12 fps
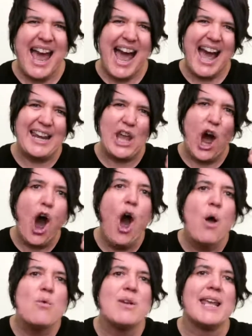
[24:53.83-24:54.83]
And
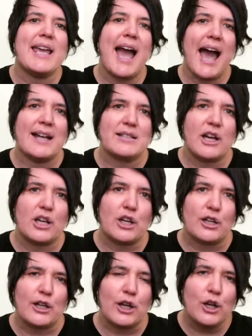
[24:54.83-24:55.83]
only add a
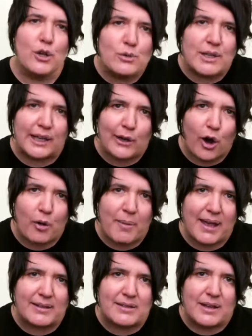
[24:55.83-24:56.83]
concluding
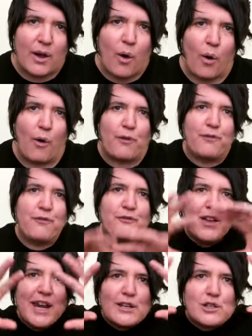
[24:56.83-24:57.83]
comment or
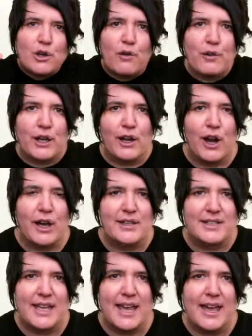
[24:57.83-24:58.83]
philosophical
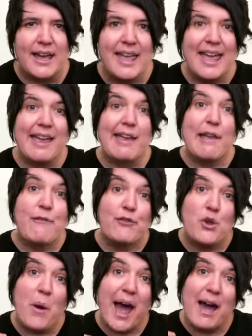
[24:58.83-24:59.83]
idea if
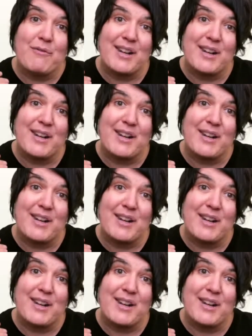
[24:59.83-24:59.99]
you have